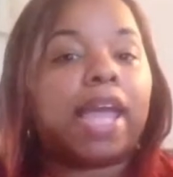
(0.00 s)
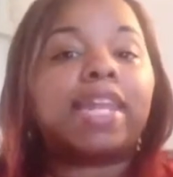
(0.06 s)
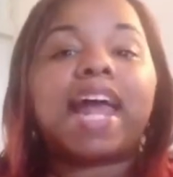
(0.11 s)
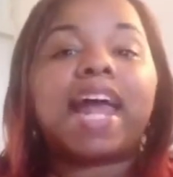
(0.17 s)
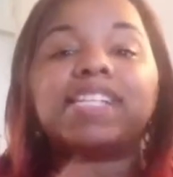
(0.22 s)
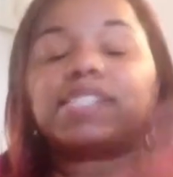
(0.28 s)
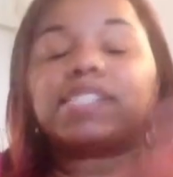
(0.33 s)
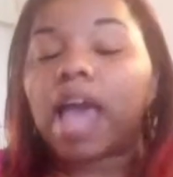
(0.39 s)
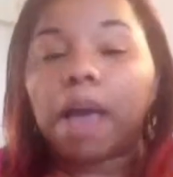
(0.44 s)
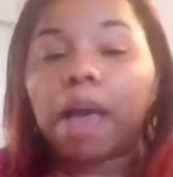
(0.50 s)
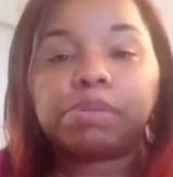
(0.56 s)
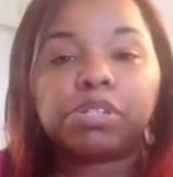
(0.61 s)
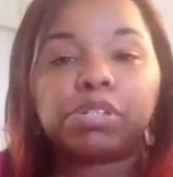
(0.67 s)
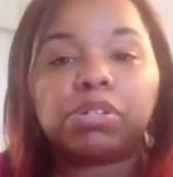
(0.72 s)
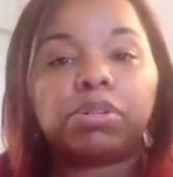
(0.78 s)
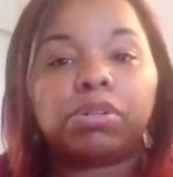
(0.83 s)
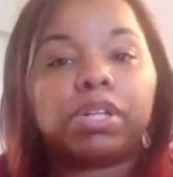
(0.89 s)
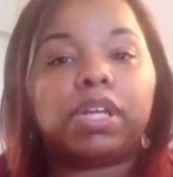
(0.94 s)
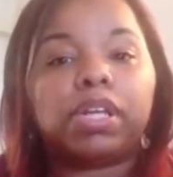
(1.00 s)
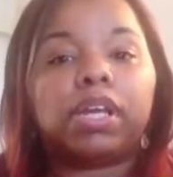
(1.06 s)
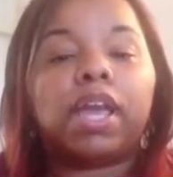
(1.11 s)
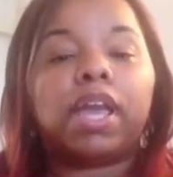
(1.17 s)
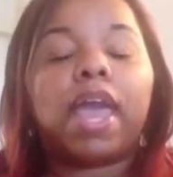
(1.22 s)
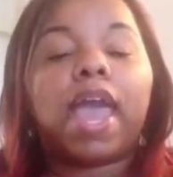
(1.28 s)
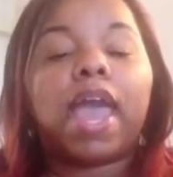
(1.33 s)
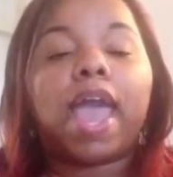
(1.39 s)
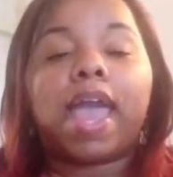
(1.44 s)
And that's absolutely
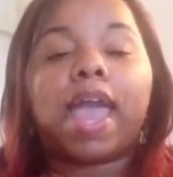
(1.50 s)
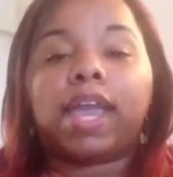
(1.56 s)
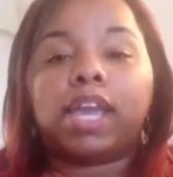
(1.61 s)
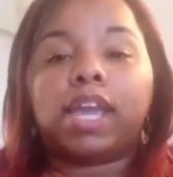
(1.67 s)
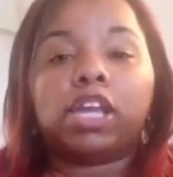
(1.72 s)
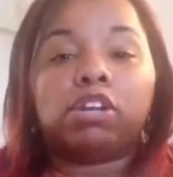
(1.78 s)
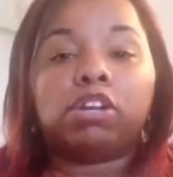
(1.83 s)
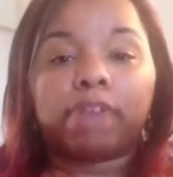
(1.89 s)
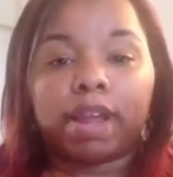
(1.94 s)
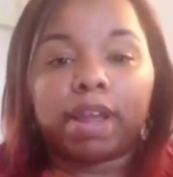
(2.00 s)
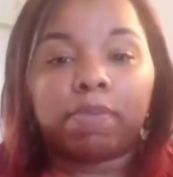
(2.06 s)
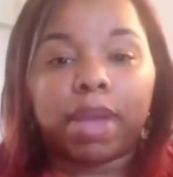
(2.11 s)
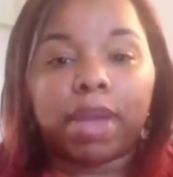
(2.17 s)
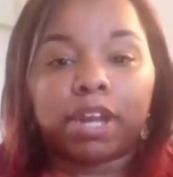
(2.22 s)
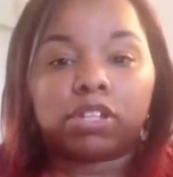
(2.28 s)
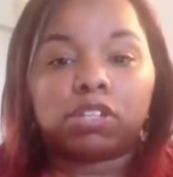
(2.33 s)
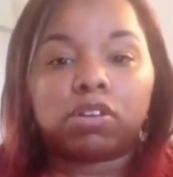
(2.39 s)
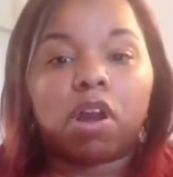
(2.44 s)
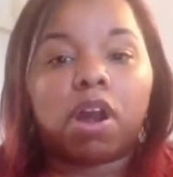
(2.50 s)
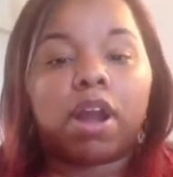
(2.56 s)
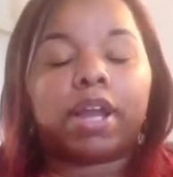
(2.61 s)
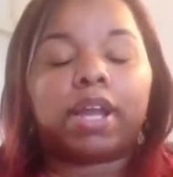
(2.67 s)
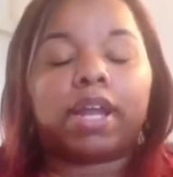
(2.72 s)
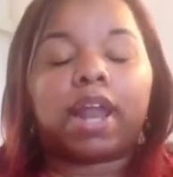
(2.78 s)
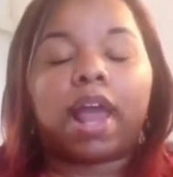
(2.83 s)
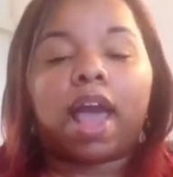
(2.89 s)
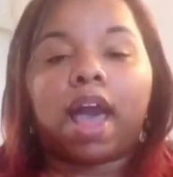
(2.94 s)
a great way to
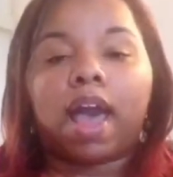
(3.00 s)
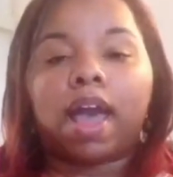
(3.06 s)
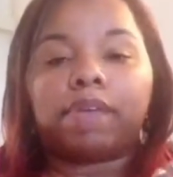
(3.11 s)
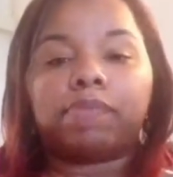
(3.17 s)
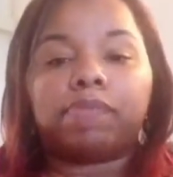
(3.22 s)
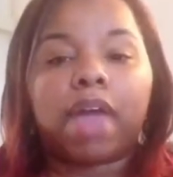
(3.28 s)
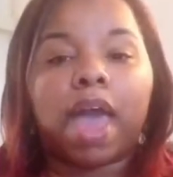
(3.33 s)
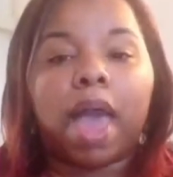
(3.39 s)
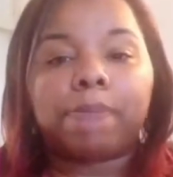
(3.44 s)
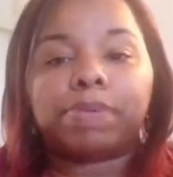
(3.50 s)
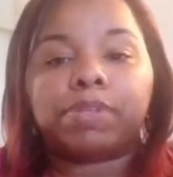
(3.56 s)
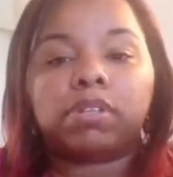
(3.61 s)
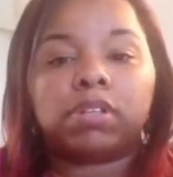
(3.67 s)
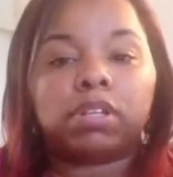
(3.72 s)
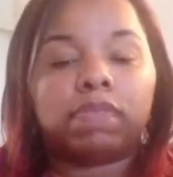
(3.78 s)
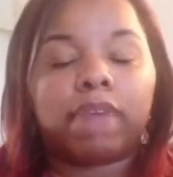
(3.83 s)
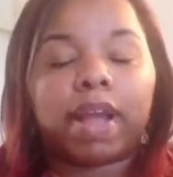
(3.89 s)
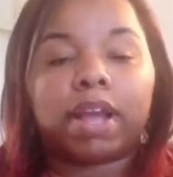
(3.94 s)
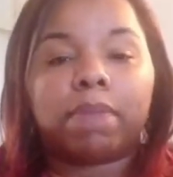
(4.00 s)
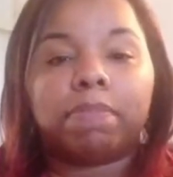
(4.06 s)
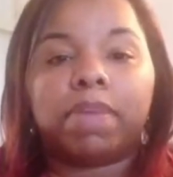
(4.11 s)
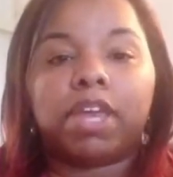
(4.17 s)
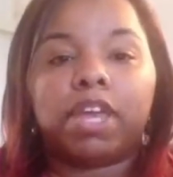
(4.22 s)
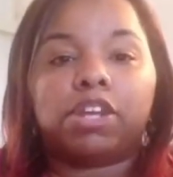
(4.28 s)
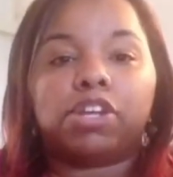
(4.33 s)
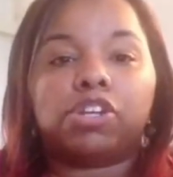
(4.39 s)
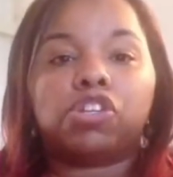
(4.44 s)
target. I absolutely
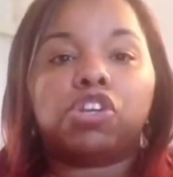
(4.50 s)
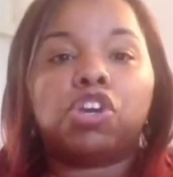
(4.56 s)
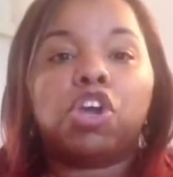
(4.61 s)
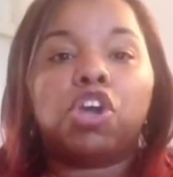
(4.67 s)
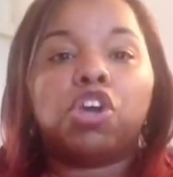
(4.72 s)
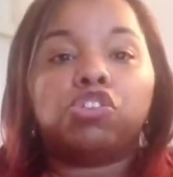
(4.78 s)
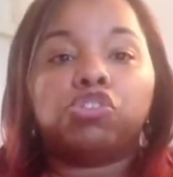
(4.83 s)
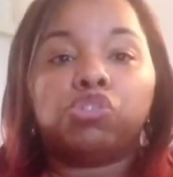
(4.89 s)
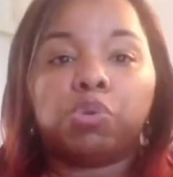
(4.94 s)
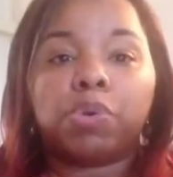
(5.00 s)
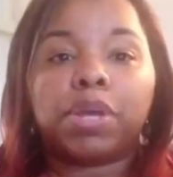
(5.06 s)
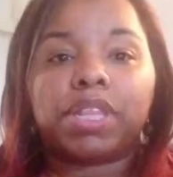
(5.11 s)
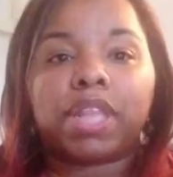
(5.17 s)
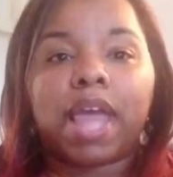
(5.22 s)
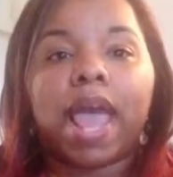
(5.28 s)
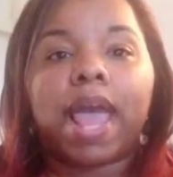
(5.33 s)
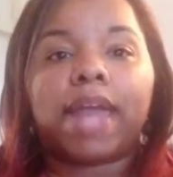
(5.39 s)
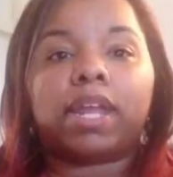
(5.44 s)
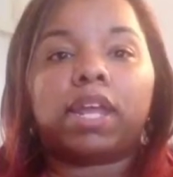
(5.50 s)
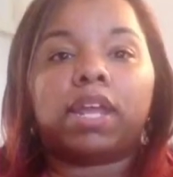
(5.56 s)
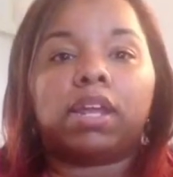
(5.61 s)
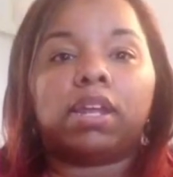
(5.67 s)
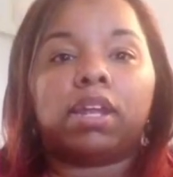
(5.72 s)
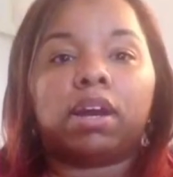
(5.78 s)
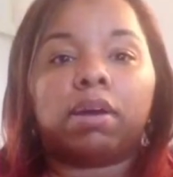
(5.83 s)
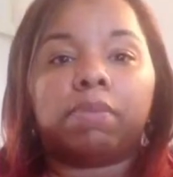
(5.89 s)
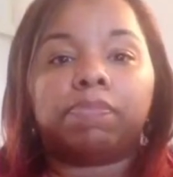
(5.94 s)
recommend doing that.
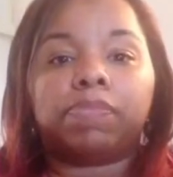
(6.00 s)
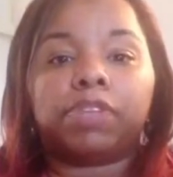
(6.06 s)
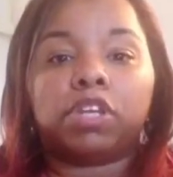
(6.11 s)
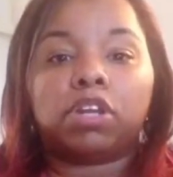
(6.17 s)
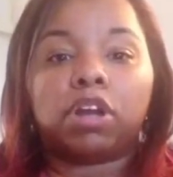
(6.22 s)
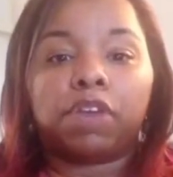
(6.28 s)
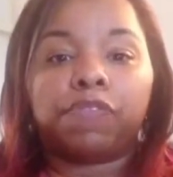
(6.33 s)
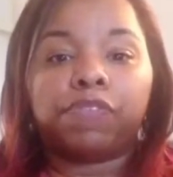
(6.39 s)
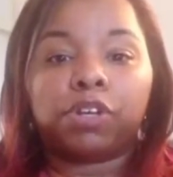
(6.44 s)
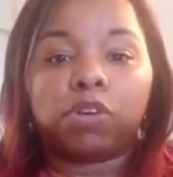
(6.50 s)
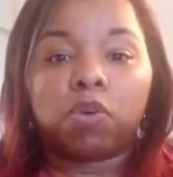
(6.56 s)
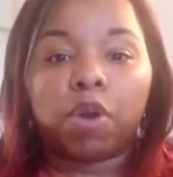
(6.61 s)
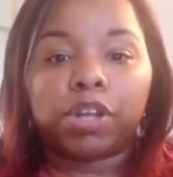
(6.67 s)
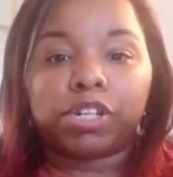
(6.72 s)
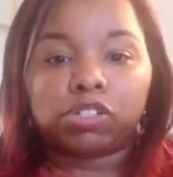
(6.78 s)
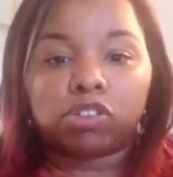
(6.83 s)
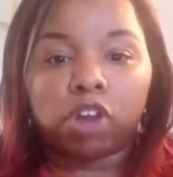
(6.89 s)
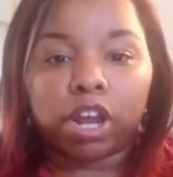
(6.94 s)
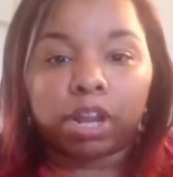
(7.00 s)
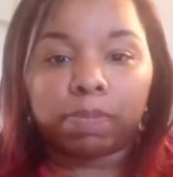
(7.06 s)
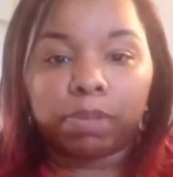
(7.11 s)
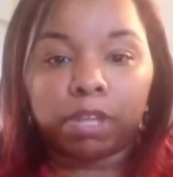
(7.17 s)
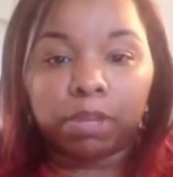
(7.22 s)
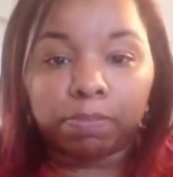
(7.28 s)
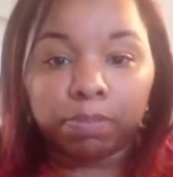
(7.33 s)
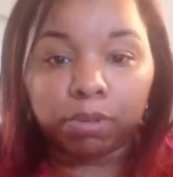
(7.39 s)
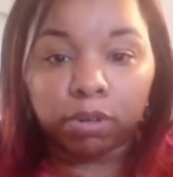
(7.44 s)
And, if you're going to target
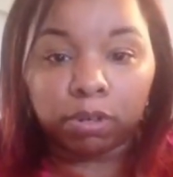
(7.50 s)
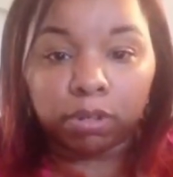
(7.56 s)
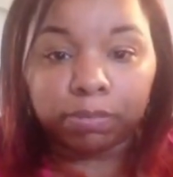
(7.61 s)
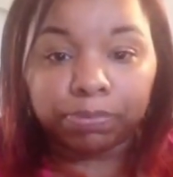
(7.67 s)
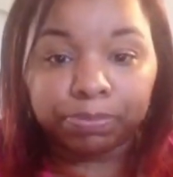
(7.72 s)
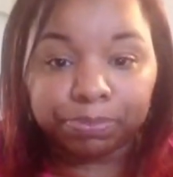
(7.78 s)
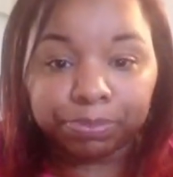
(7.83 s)
people.